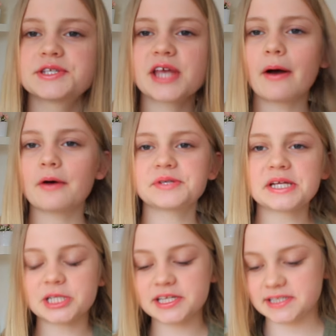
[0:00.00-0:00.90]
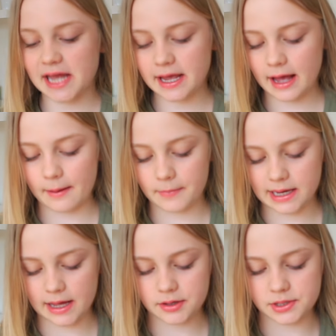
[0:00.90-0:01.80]
So I was actually staying at my
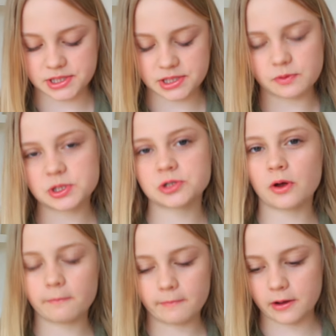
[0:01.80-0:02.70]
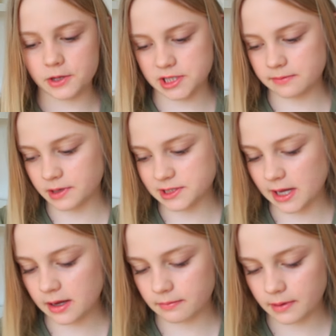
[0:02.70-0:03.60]
like cousin's, well, she's not my cousin, but it's
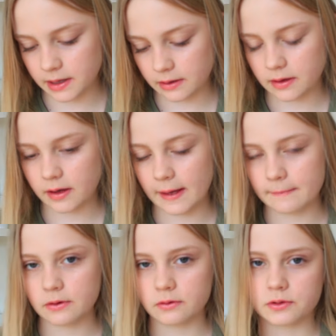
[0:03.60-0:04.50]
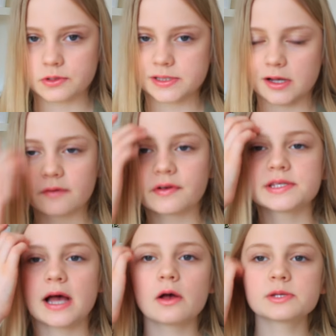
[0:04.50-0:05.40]
like my uncle's
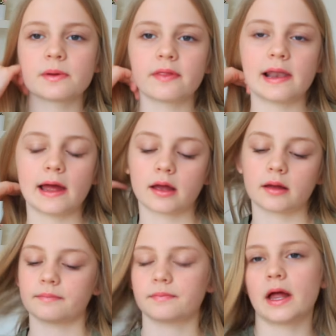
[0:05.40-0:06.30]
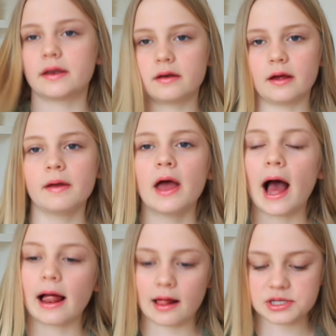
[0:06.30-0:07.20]
girlfriend's house, but they're like, I don't know,
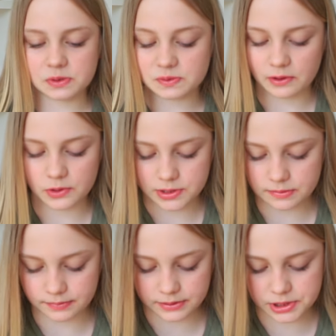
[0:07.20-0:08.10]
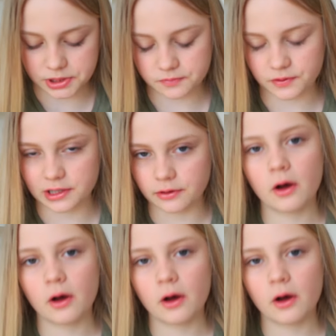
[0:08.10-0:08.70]
I cast her as my cousin, but she's really